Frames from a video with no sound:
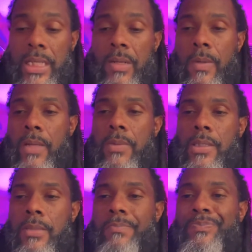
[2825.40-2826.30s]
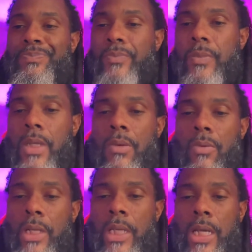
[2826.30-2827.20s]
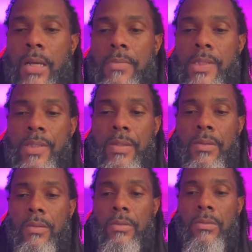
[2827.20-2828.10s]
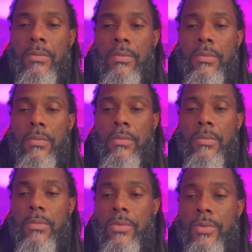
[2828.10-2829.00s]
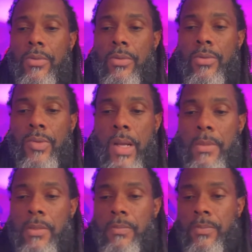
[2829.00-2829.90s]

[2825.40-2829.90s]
get away with it when it comes to trauma?